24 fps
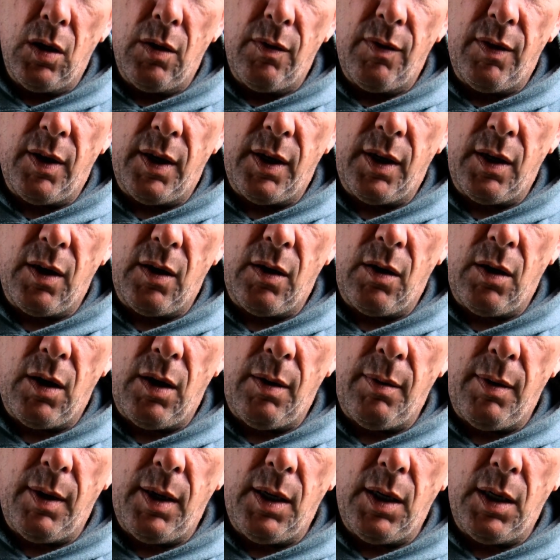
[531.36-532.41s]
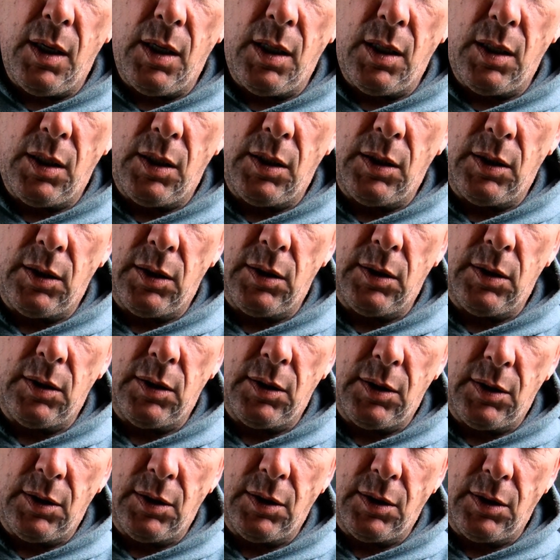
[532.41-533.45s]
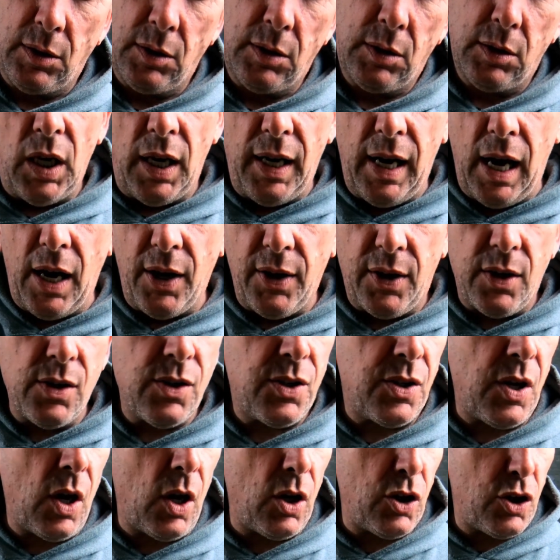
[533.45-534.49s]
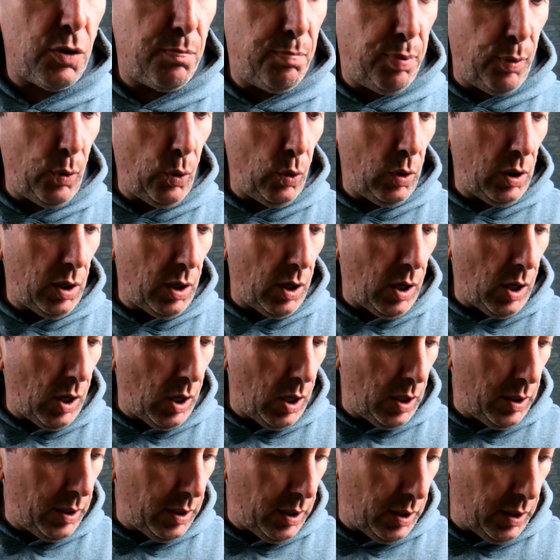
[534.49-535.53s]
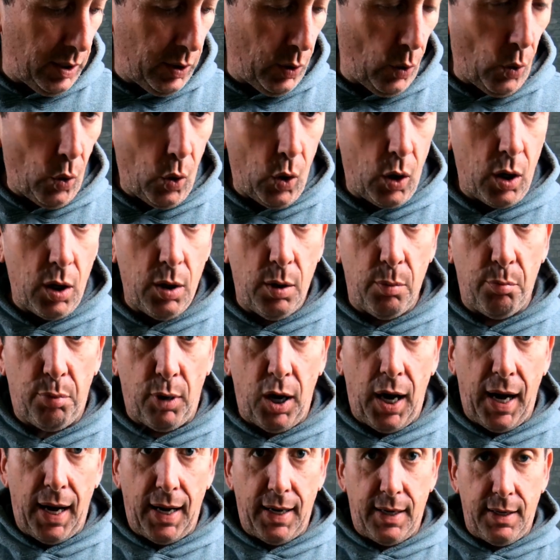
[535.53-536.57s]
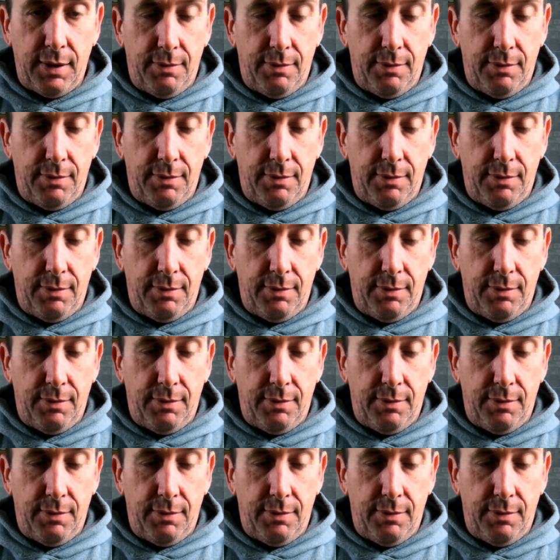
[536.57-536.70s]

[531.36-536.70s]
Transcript: If I can grab it. And now you can start spooling on your braid.